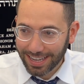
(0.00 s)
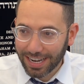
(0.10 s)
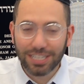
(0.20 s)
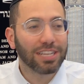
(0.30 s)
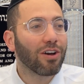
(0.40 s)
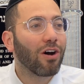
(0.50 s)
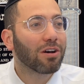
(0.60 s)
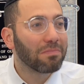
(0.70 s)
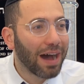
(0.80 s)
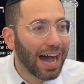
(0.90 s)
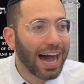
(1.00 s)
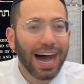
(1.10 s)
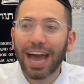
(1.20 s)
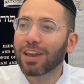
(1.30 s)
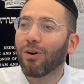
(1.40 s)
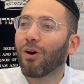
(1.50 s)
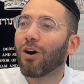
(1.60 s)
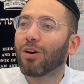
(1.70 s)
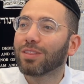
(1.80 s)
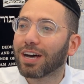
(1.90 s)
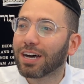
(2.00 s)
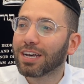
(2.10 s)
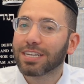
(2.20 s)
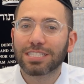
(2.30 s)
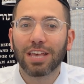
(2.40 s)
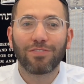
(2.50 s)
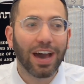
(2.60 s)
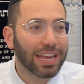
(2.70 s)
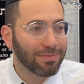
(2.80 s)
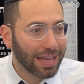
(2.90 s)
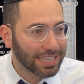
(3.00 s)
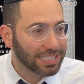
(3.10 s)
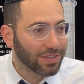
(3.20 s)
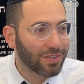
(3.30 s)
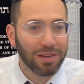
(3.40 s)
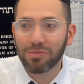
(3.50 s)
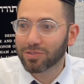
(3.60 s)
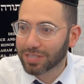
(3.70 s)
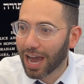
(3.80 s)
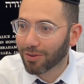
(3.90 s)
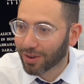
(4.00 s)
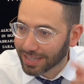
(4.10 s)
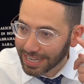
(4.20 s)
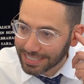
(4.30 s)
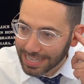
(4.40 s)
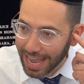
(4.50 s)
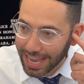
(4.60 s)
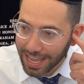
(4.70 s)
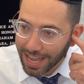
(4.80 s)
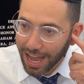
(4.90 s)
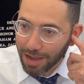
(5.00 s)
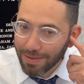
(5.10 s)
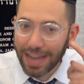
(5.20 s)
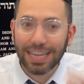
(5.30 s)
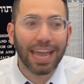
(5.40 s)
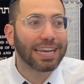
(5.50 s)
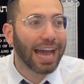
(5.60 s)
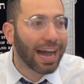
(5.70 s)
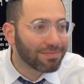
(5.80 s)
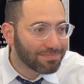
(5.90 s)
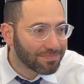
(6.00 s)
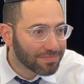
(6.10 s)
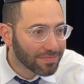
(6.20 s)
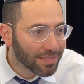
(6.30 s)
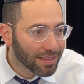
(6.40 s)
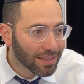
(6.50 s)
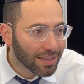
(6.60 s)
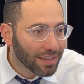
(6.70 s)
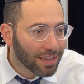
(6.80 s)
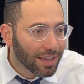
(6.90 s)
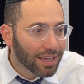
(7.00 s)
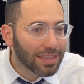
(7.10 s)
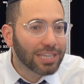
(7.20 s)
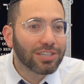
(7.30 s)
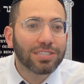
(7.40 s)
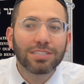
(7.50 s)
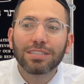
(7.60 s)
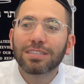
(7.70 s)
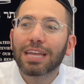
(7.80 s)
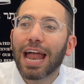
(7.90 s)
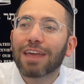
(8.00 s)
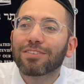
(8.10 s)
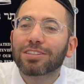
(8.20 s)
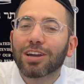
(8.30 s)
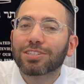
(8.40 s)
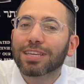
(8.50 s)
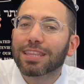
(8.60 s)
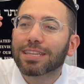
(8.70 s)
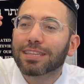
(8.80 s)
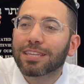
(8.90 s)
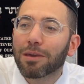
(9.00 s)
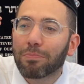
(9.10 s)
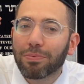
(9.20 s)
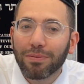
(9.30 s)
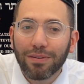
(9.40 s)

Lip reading: And all the Sefarim, like the Sefrei Musar, what they say about Gehinnom, They're not even touching the tip